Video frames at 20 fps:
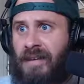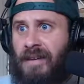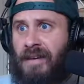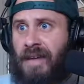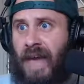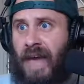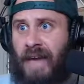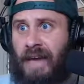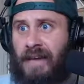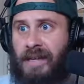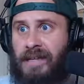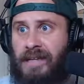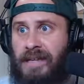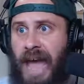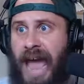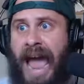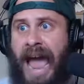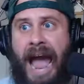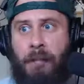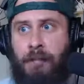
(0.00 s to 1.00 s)
and
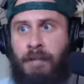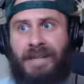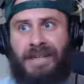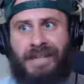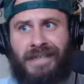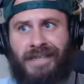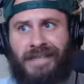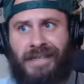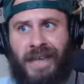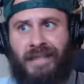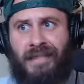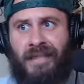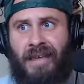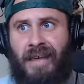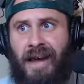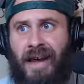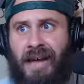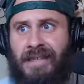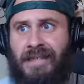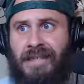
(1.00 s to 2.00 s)
happened to save the
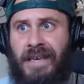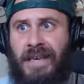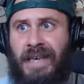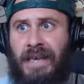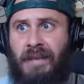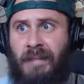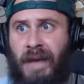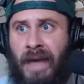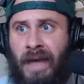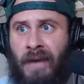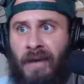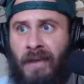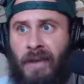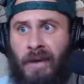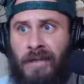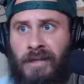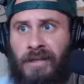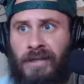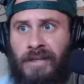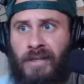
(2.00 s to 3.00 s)
guy's email
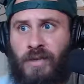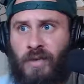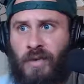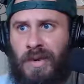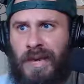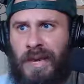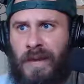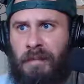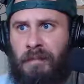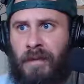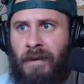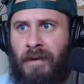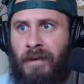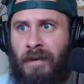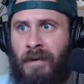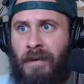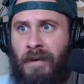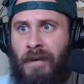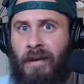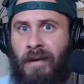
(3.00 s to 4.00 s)
on stream,
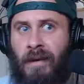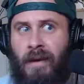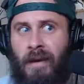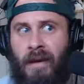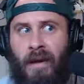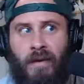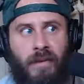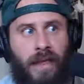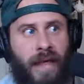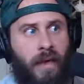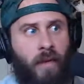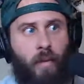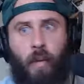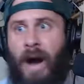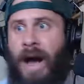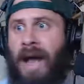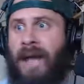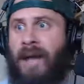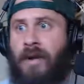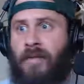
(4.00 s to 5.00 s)
like,
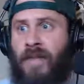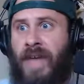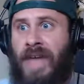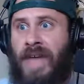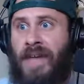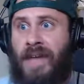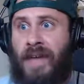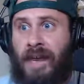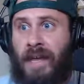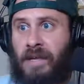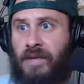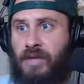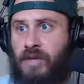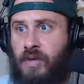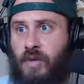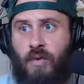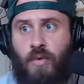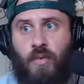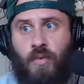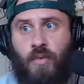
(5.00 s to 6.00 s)
why are they getting
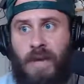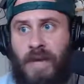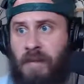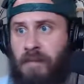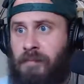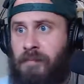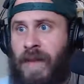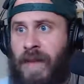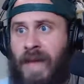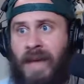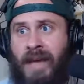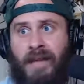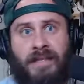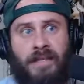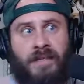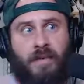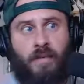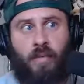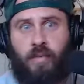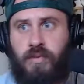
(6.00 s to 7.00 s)
2-week
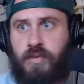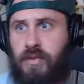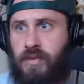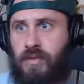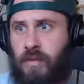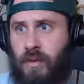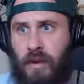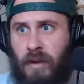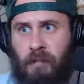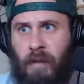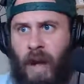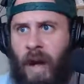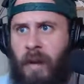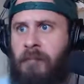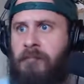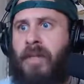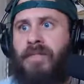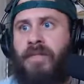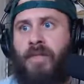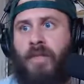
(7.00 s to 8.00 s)
bans, a
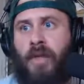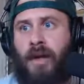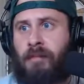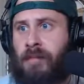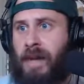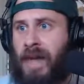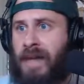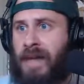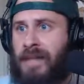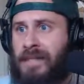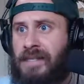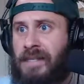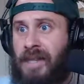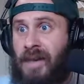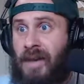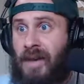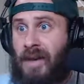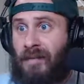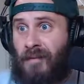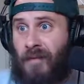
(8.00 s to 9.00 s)
month-long bans
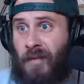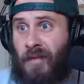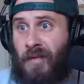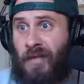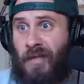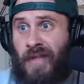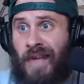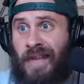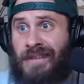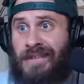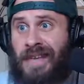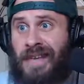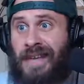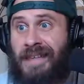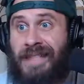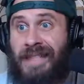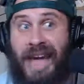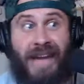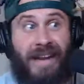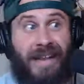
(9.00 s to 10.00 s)
for things
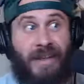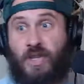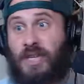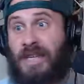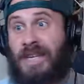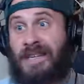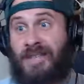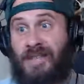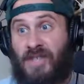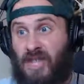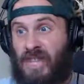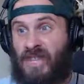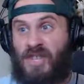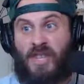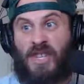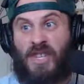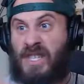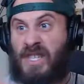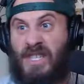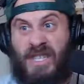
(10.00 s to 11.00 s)
like that? And it's
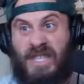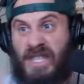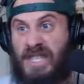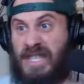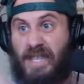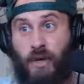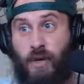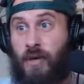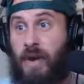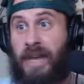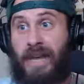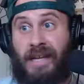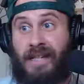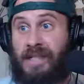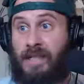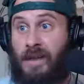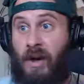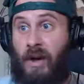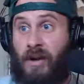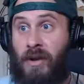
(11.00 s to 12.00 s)
just
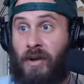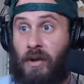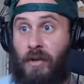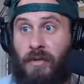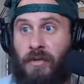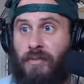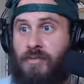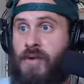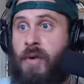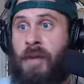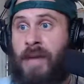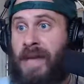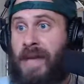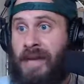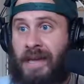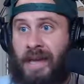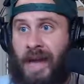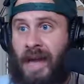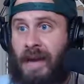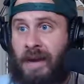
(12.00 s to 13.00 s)
crickets on her throwing
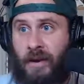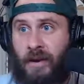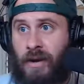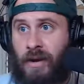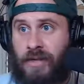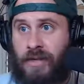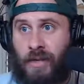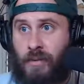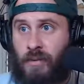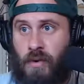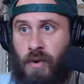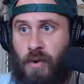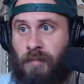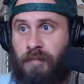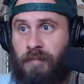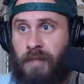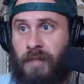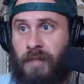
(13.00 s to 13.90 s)
a cat across her room.